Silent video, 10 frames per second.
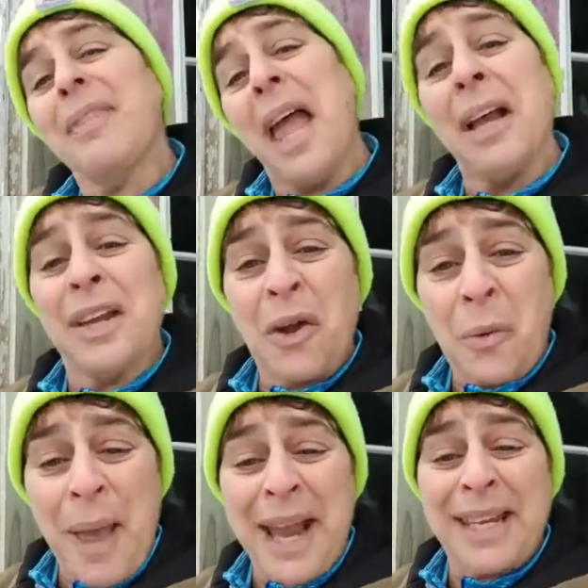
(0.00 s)
I'm going to go
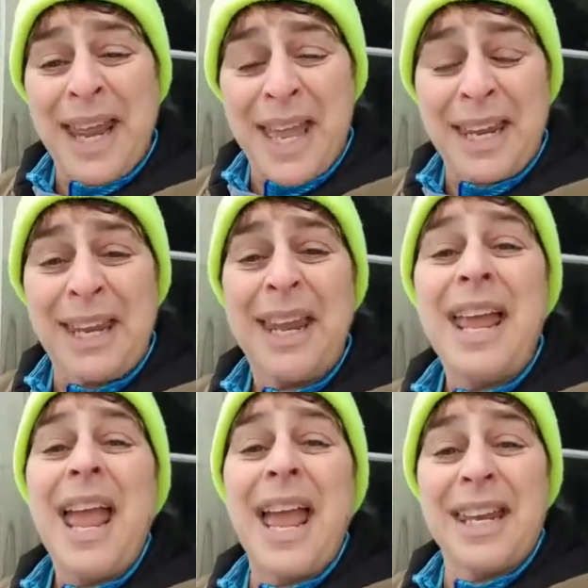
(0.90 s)
back and edit,
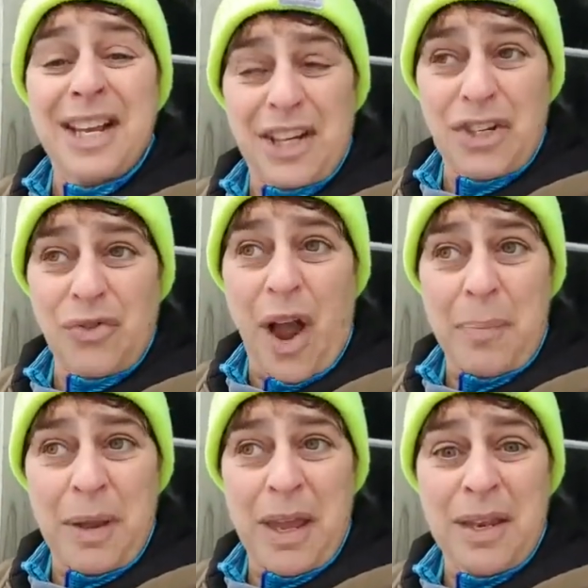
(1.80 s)
and I'm going to drop
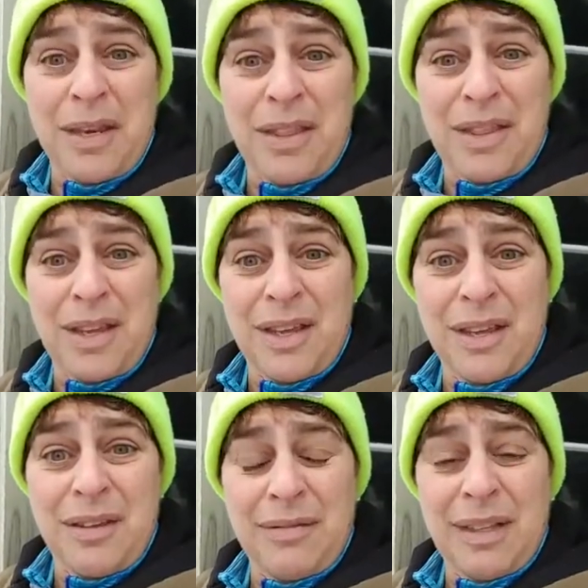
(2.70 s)
in the